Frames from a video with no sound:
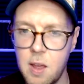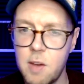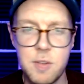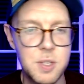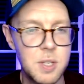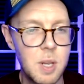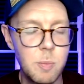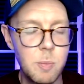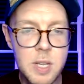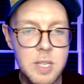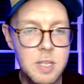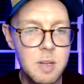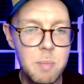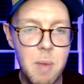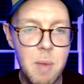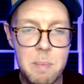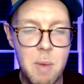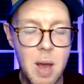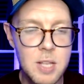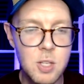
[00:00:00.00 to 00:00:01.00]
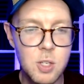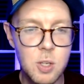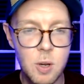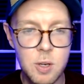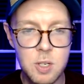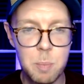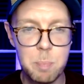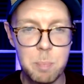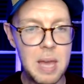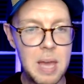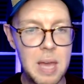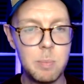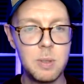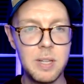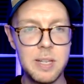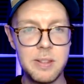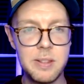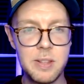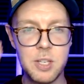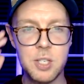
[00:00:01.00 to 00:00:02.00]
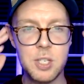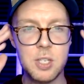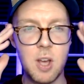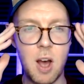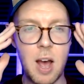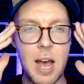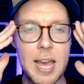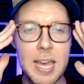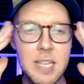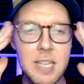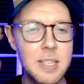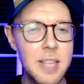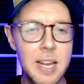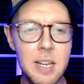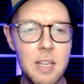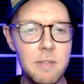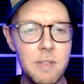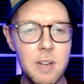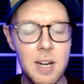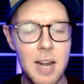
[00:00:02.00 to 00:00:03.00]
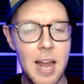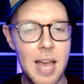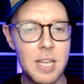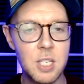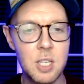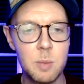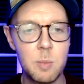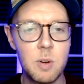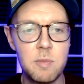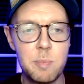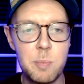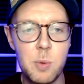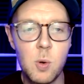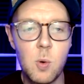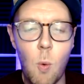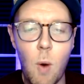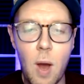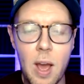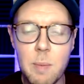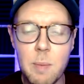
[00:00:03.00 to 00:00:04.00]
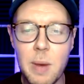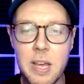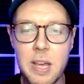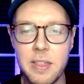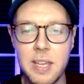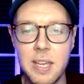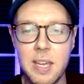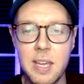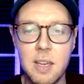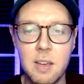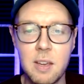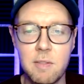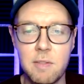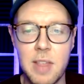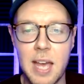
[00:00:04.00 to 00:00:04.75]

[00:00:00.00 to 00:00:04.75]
For some reason, my mind's going to Pebble in the Sky. Is that even an Asimov book? Why am I thinking of